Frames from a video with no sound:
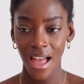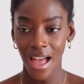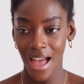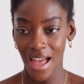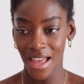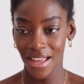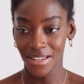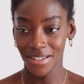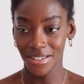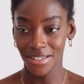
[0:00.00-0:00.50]

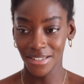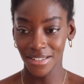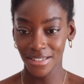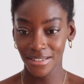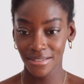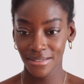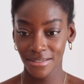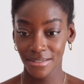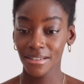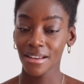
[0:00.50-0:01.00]
And
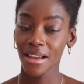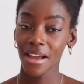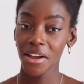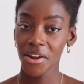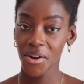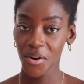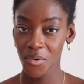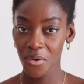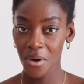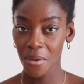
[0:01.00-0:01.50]
I
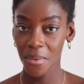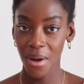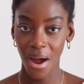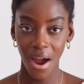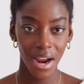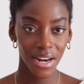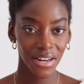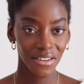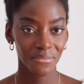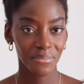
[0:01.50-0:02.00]
grew up
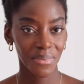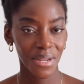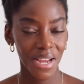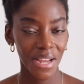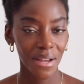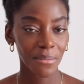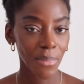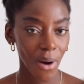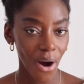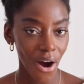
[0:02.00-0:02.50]
kind of
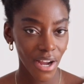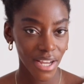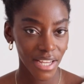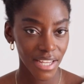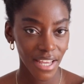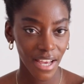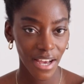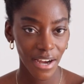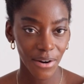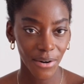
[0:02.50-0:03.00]
being a party
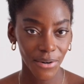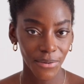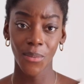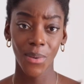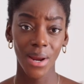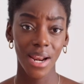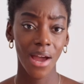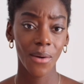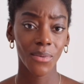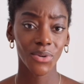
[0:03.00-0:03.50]
gal.
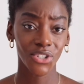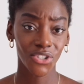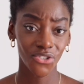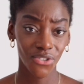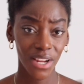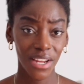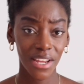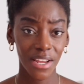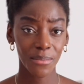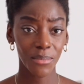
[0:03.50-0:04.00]
When I was
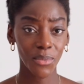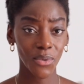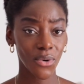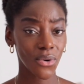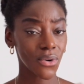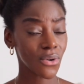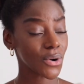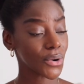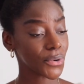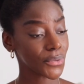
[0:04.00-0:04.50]
drinking
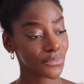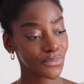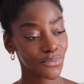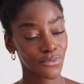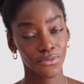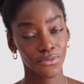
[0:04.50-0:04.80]
more,